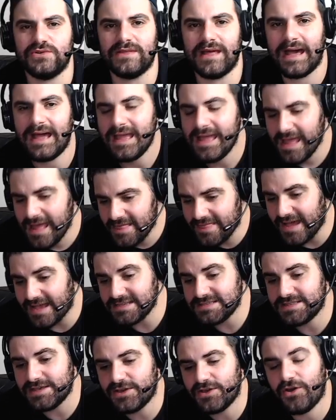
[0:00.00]
that.
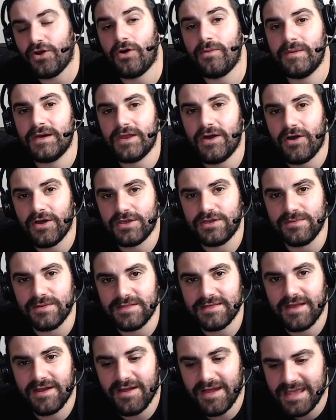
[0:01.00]
That's the common
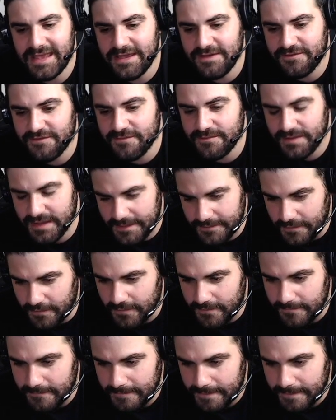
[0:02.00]
argument that I hear from people.